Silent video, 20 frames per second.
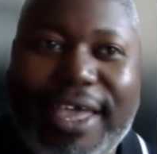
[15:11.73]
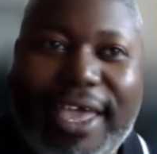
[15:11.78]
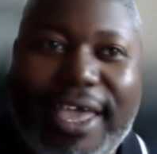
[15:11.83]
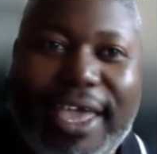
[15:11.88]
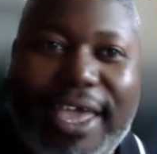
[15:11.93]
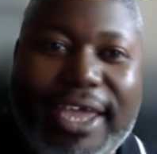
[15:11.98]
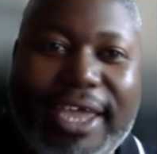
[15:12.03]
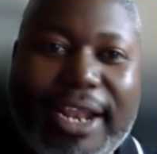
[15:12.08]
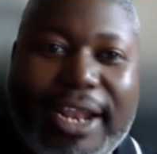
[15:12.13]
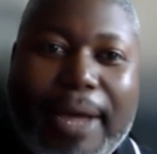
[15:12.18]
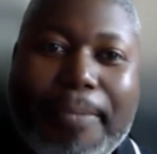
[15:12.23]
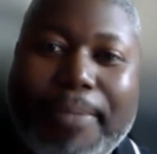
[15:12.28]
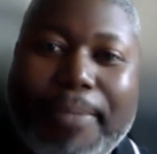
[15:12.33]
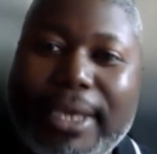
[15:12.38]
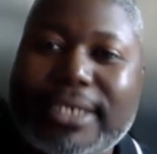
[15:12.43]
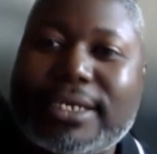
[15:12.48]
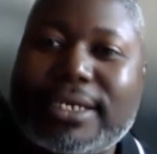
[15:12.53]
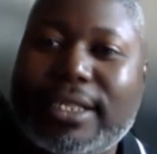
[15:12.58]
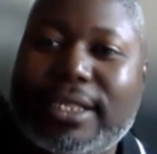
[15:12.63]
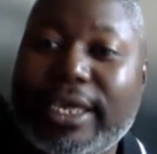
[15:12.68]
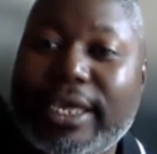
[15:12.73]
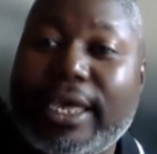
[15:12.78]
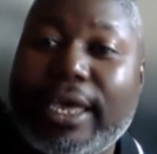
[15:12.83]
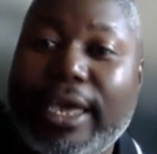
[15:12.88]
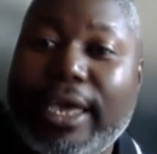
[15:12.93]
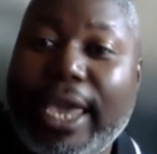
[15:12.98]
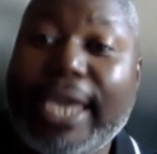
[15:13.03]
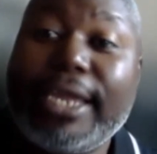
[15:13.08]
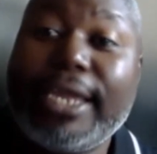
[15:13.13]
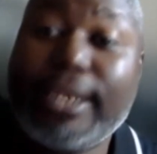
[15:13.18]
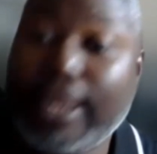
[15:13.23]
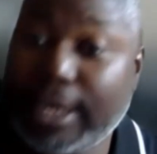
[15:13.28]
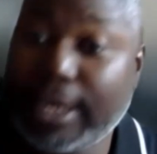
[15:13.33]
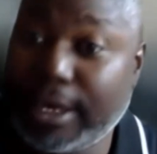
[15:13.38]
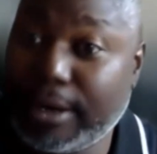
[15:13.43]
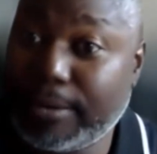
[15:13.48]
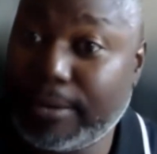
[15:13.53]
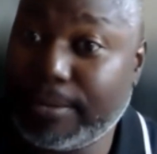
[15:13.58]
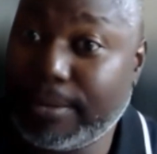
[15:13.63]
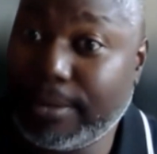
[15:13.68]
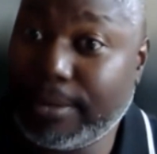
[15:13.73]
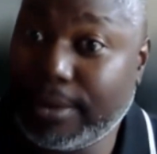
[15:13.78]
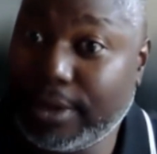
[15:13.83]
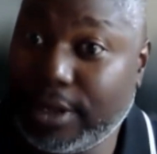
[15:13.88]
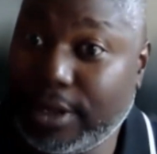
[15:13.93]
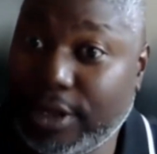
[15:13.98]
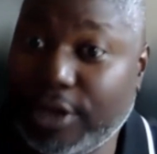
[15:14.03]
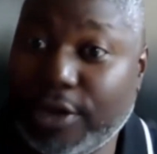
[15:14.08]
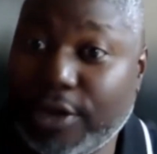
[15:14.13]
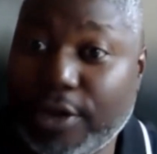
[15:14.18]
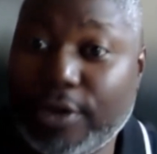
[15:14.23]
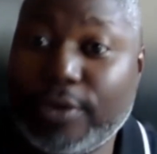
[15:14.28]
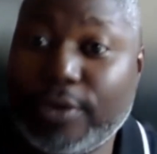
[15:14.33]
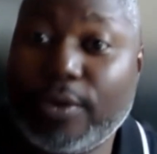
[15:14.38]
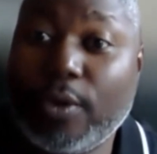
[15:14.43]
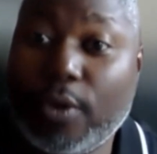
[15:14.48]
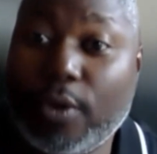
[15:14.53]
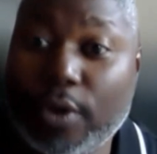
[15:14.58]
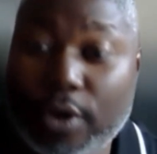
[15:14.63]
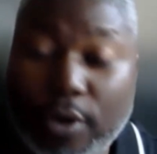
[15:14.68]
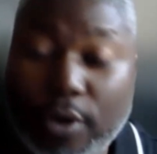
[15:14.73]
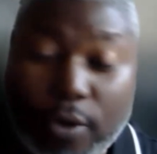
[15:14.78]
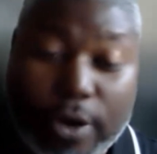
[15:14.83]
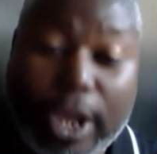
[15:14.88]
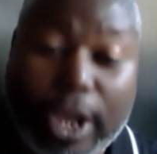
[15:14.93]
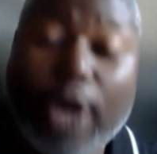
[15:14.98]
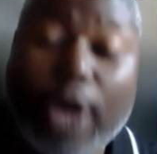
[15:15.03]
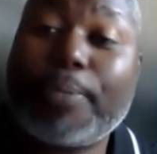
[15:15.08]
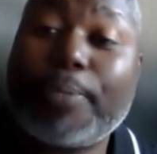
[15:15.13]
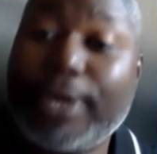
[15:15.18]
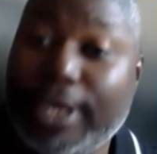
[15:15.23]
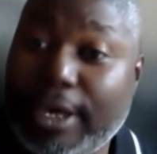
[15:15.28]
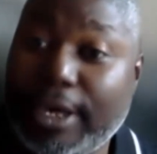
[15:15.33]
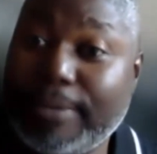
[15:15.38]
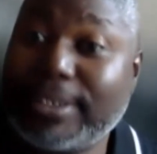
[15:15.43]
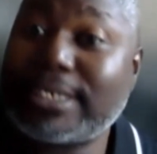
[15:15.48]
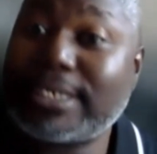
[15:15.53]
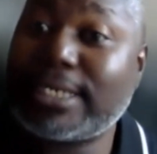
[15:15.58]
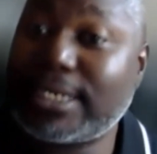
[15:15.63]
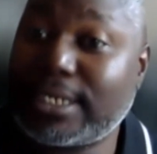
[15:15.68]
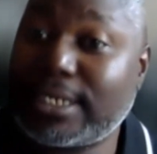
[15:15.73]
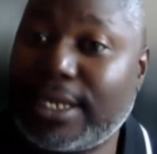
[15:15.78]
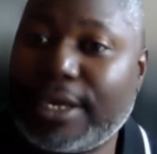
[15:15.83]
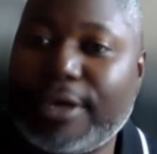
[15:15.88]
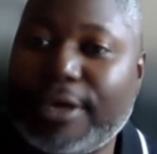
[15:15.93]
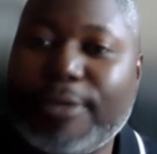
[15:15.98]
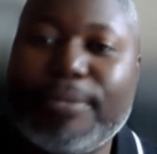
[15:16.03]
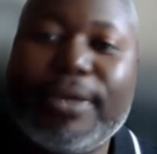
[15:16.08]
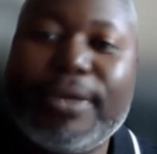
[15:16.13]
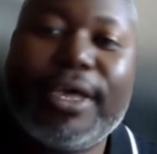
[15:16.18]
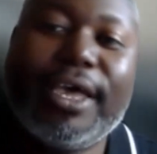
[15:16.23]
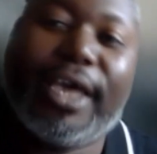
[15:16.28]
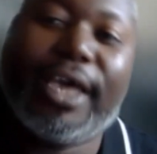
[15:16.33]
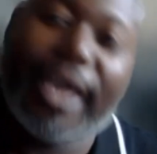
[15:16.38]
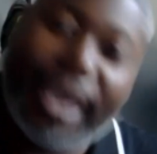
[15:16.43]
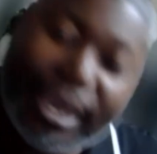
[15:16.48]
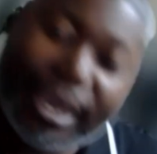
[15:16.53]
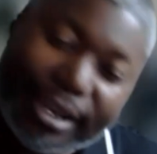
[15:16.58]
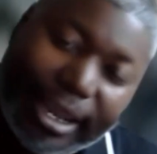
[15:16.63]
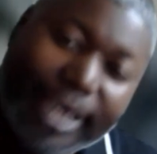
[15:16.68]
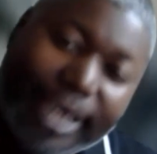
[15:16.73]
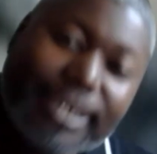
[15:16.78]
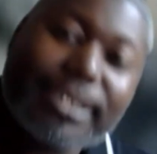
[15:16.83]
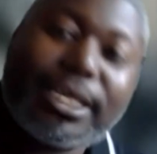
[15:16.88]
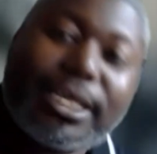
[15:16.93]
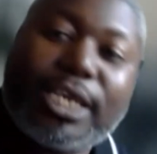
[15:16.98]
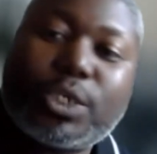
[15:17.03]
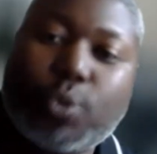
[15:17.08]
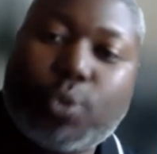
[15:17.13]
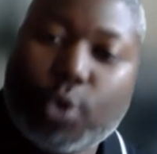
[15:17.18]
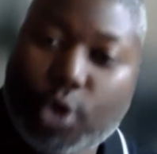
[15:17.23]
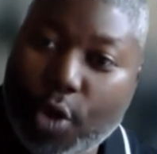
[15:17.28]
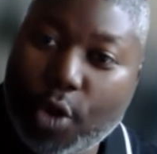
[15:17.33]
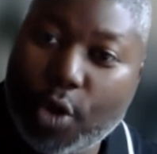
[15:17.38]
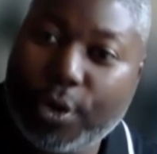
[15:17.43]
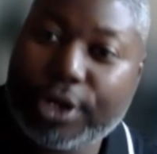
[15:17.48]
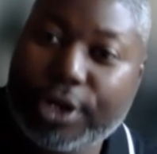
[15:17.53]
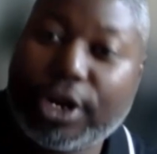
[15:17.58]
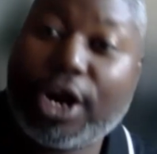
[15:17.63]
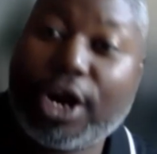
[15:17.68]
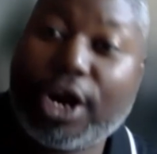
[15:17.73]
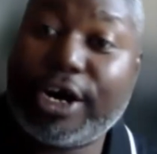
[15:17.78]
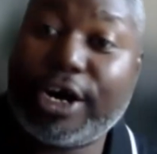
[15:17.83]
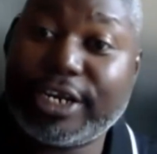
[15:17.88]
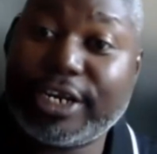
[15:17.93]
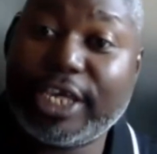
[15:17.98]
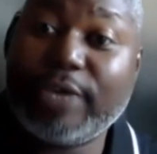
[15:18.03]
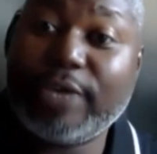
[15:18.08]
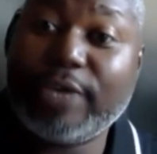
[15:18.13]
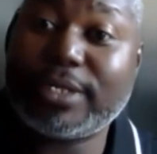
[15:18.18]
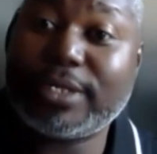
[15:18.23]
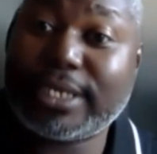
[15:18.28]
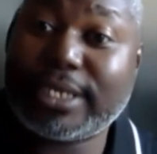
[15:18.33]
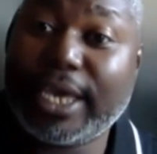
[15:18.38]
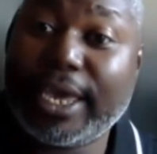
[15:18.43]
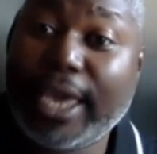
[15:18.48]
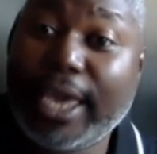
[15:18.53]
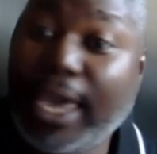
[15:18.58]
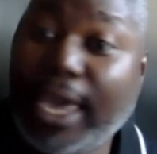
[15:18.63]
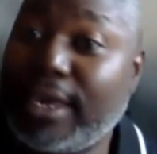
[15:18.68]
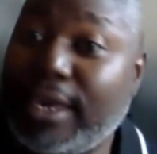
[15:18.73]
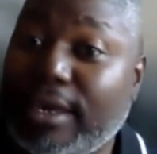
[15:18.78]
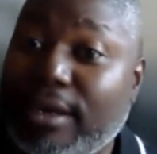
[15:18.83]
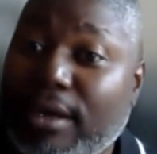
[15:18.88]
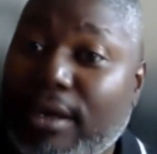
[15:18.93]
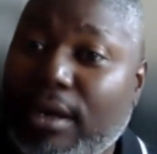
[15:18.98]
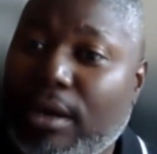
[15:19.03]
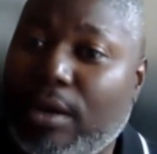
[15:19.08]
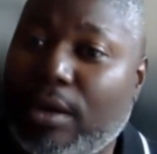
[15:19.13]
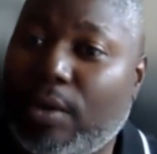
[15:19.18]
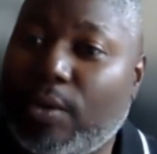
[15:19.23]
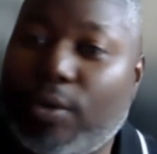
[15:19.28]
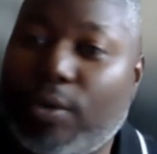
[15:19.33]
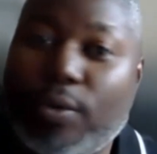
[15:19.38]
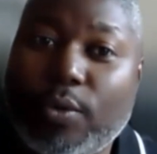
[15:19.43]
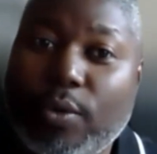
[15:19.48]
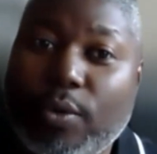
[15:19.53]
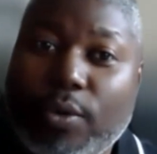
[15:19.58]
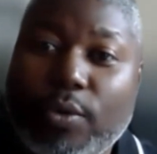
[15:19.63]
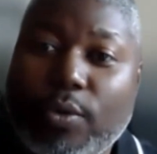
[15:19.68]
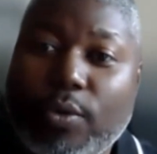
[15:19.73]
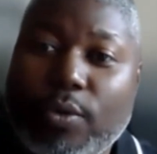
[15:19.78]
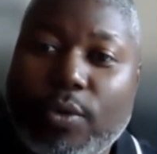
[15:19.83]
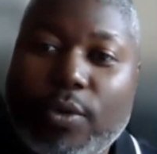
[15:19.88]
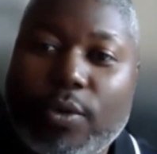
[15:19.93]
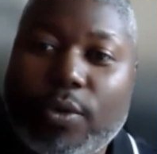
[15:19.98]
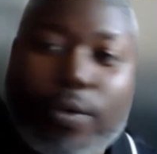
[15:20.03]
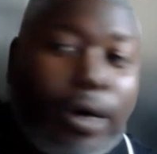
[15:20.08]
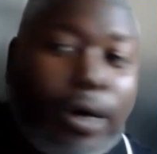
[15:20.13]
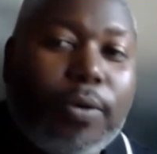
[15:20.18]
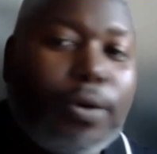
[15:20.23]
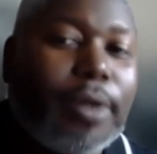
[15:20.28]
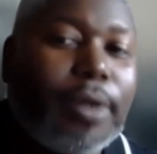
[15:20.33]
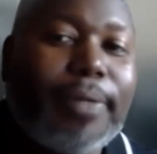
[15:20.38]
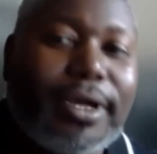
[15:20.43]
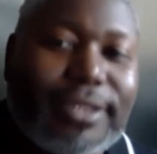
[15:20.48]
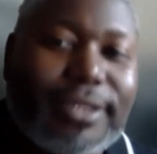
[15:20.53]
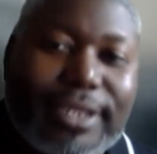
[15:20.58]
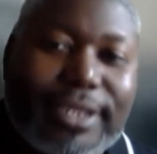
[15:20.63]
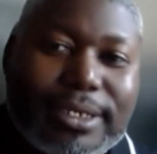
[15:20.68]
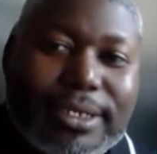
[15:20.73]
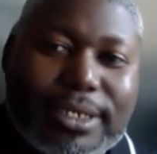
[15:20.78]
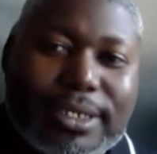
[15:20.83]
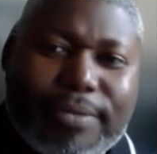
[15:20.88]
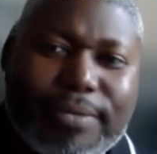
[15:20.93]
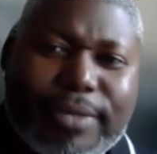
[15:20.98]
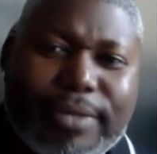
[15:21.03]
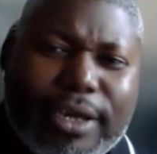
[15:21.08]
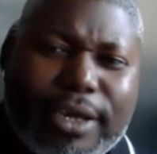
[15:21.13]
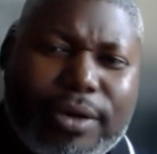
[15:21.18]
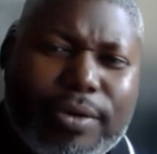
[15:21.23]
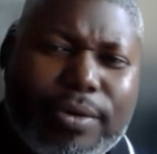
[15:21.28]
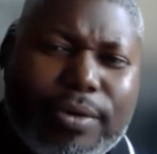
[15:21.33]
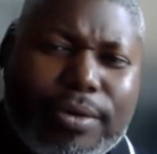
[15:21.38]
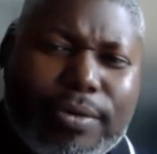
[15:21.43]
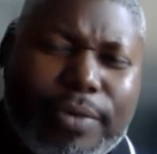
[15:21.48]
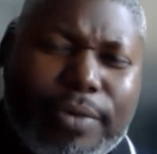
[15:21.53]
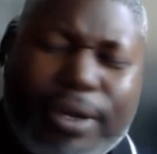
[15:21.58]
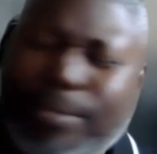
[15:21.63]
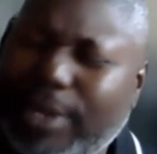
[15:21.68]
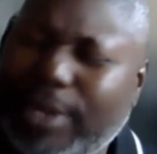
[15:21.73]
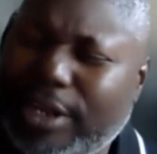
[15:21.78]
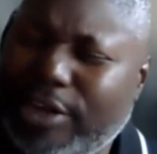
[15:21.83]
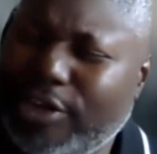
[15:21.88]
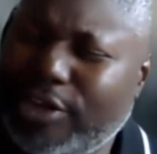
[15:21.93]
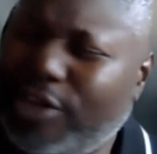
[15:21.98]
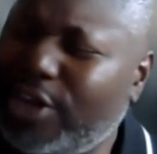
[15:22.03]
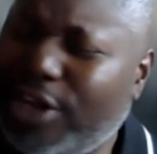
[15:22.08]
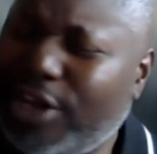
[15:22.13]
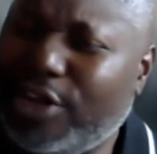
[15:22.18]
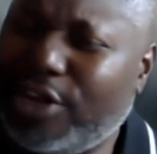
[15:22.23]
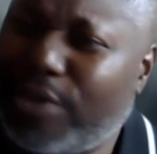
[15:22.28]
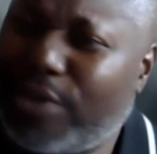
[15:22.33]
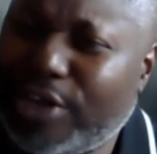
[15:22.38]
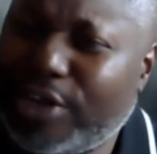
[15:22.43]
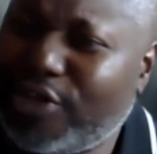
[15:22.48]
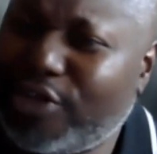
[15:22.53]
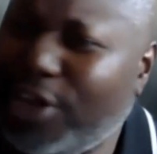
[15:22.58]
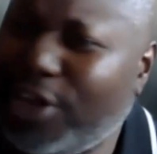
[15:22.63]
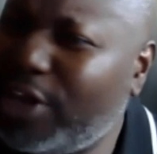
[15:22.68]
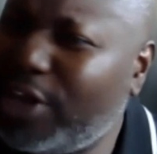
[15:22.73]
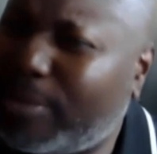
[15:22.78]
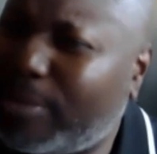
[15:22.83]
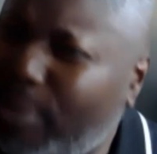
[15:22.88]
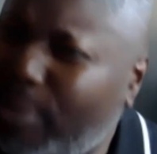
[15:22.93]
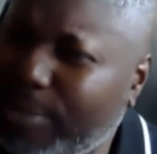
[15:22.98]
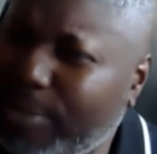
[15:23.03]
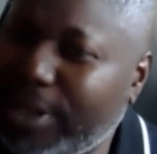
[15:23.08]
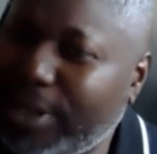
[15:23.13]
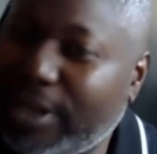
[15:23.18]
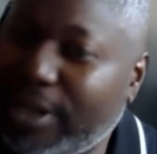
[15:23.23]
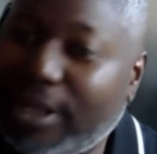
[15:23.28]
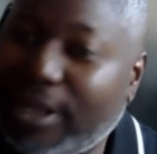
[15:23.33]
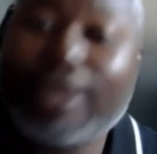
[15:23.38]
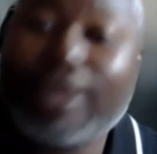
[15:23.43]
and I'm basically aiding him, or helping him, assisting him. And as things were going on, he would say, "Hey, well, what about this?" And I'm like, "Wait a minute, you didn't know that you needed a permit?"